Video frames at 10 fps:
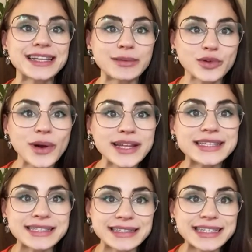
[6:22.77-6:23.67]
Number
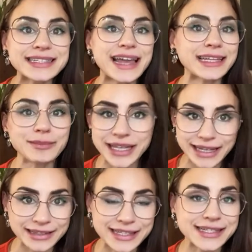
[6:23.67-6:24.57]
one, delete any
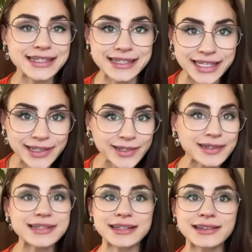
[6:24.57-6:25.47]
meaningless
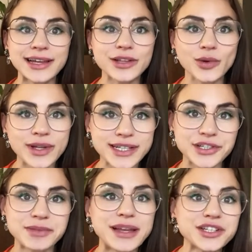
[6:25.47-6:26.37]
skills like the ones I
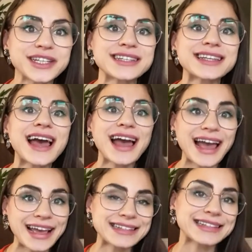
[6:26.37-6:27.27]
just mentioned,
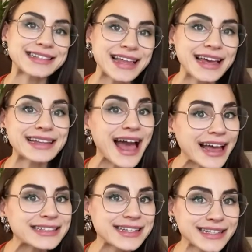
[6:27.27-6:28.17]
and instead
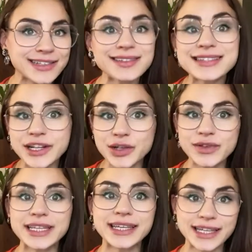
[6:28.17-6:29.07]
add skills that are
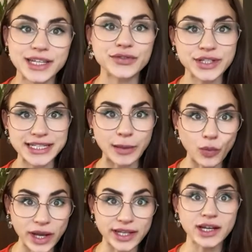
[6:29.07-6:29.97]
really key for
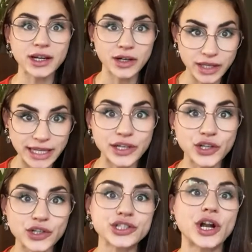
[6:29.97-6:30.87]
someone
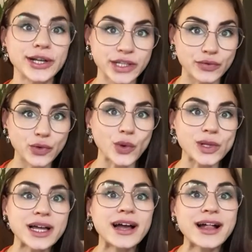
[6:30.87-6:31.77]
in your target role.